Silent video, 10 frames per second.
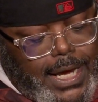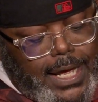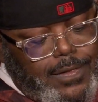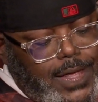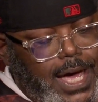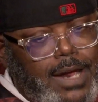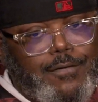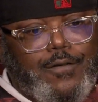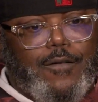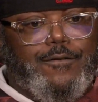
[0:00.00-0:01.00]
And then
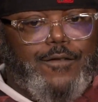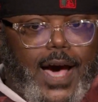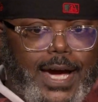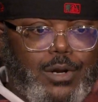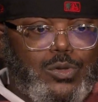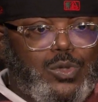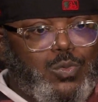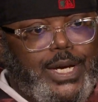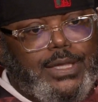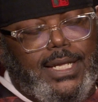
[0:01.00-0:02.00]
for finals
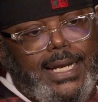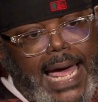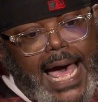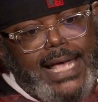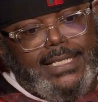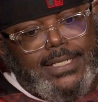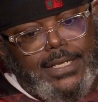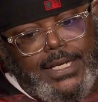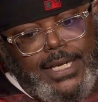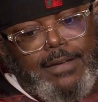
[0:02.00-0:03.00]
week, the last
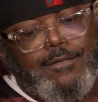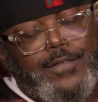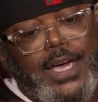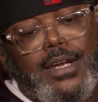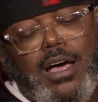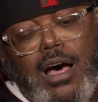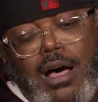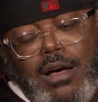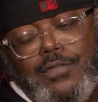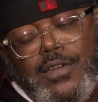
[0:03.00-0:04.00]
event
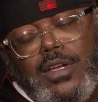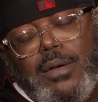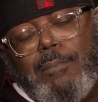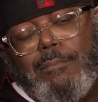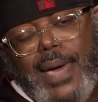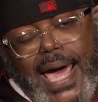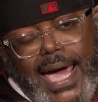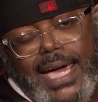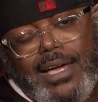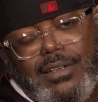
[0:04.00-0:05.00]
of
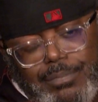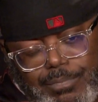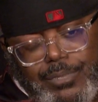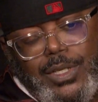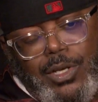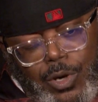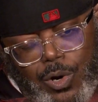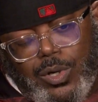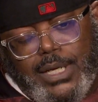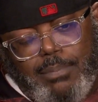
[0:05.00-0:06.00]
May
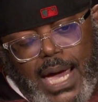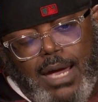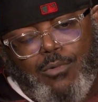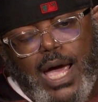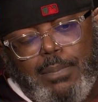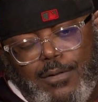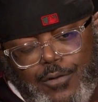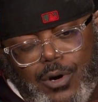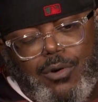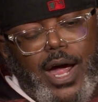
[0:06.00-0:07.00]
early May, right
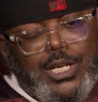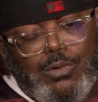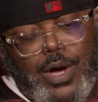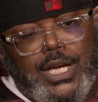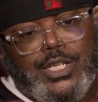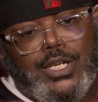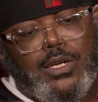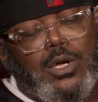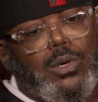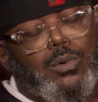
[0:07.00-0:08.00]
before graduation,
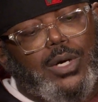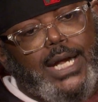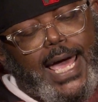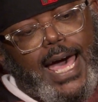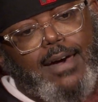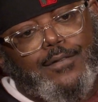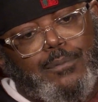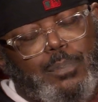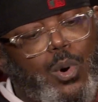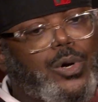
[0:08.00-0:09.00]
we're going to have
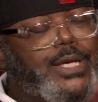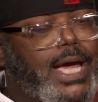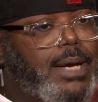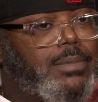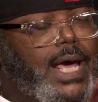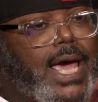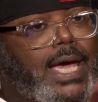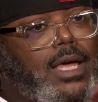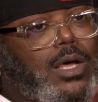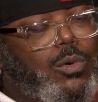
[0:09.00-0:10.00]
board game
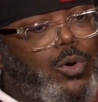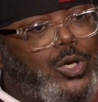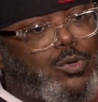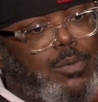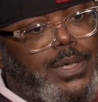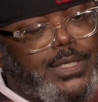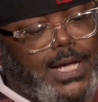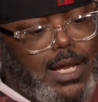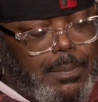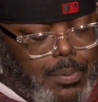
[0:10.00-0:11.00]
day, which will be
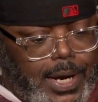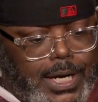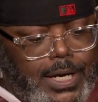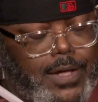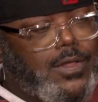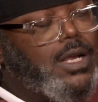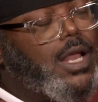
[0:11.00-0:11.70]
celebrated in the